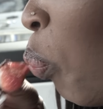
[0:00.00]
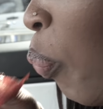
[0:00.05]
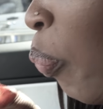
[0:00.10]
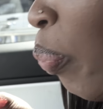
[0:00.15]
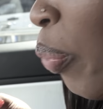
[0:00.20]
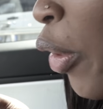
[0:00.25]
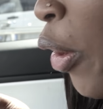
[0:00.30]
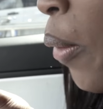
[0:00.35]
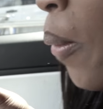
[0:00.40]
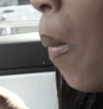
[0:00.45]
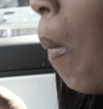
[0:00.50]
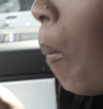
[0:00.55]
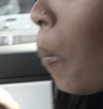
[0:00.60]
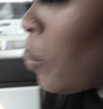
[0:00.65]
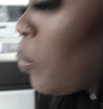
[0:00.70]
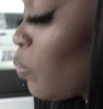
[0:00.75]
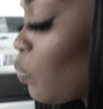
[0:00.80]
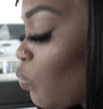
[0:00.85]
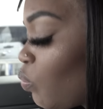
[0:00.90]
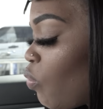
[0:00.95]
Ooh.
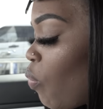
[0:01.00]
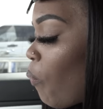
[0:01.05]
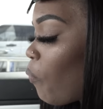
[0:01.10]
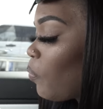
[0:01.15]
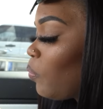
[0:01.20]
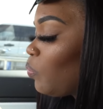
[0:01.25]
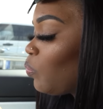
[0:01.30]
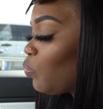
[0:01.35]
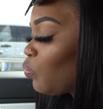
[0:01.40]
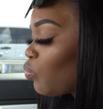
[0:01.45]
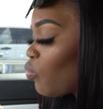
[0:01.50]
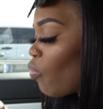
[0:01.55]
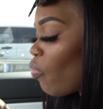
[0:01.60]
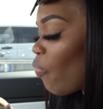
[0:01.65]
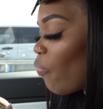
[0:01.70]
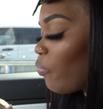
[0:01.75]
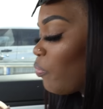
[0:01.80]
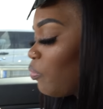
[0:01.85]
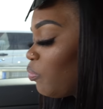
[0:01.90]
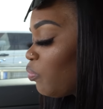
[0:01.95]
Don't bite that
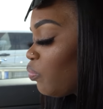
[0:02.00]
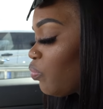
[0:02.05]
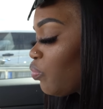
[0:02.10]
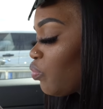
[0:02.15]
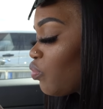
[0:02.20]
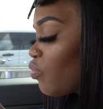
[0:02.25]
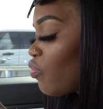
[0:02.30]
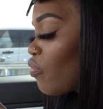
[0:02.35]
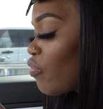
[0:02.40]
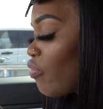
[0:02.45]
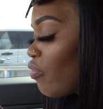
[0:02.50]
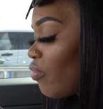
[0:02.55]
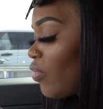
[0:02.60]
like that no more.